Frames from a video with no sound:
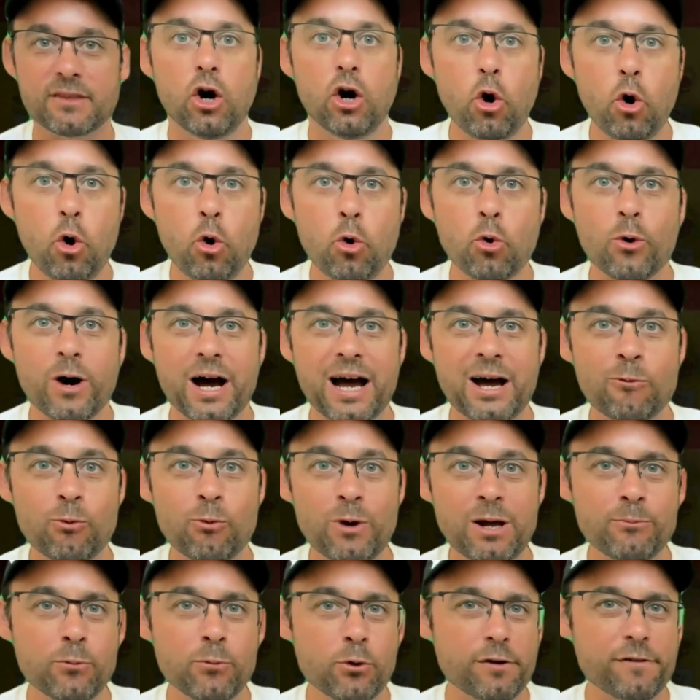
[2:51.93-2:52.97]
Oh, and
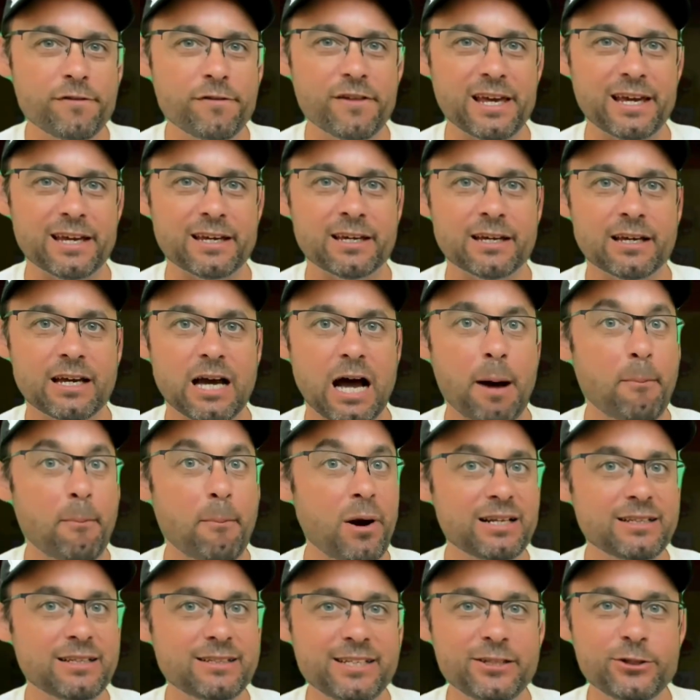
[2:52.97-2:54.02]
one more thing.
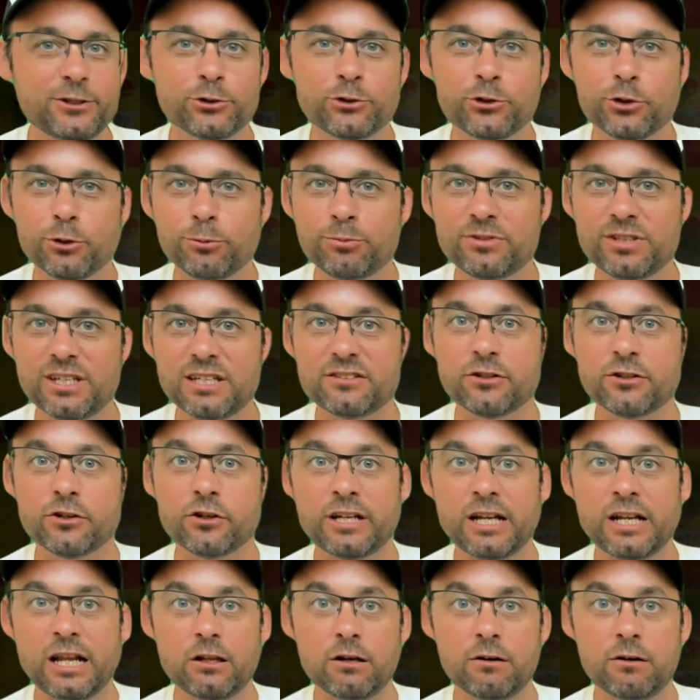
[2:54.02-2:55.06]
Apparently YouTube says you're
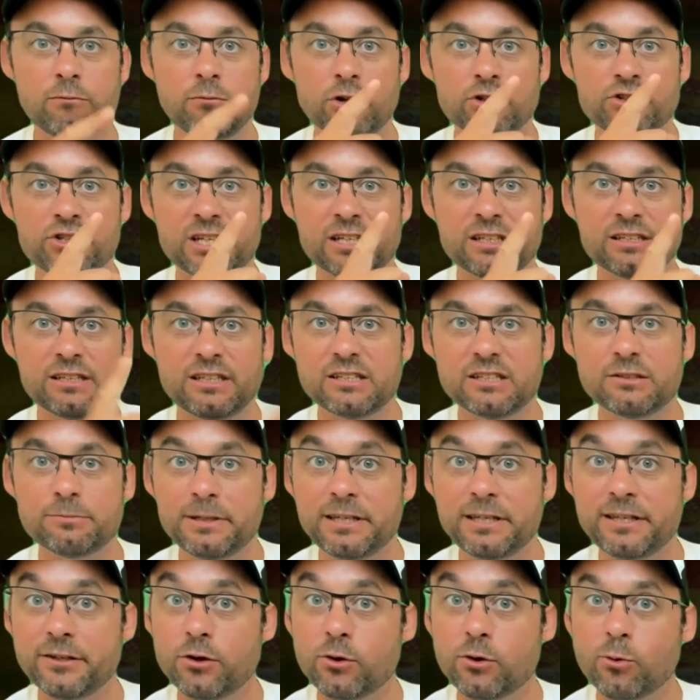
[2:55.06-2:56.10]
gonna love watching this
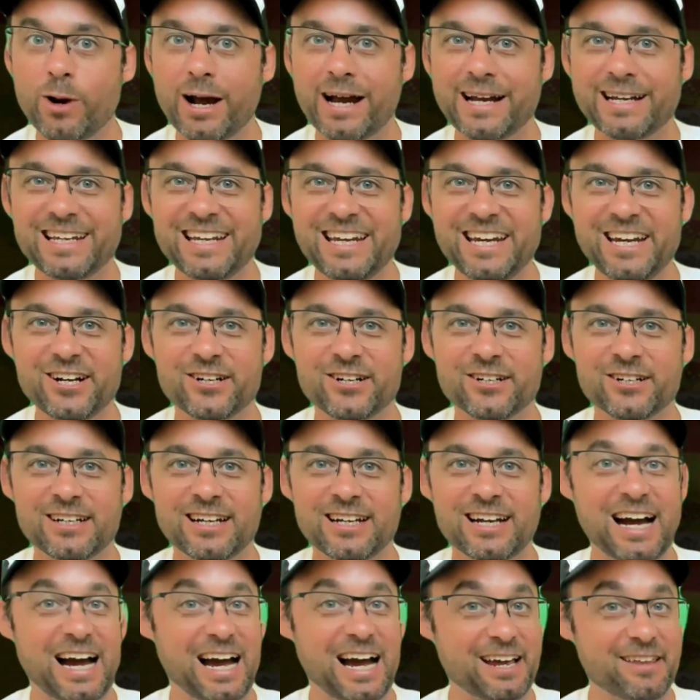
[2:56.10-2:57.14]
video right here.
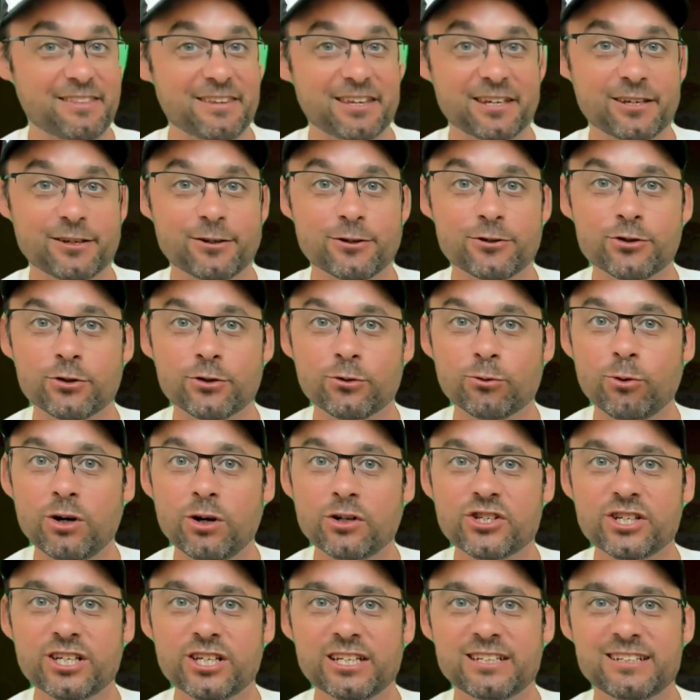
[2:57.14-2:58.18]
I think you should
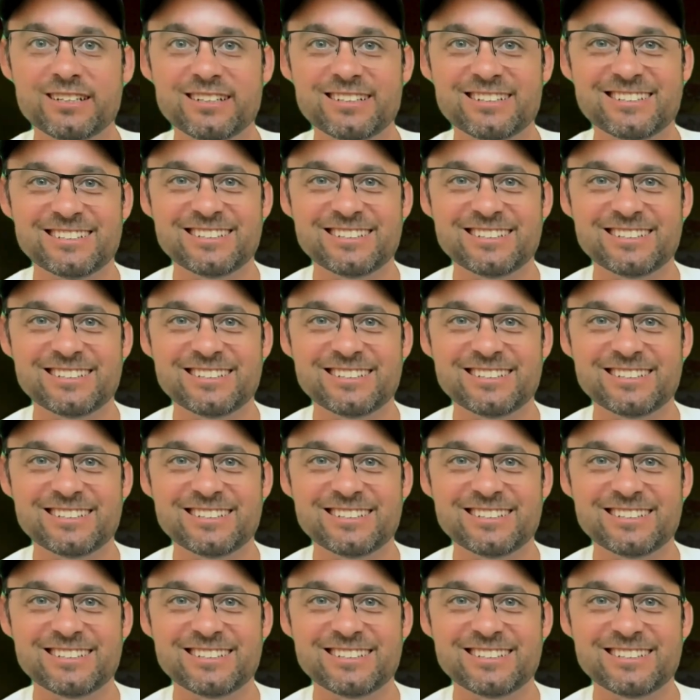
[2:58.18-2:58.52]
watch it.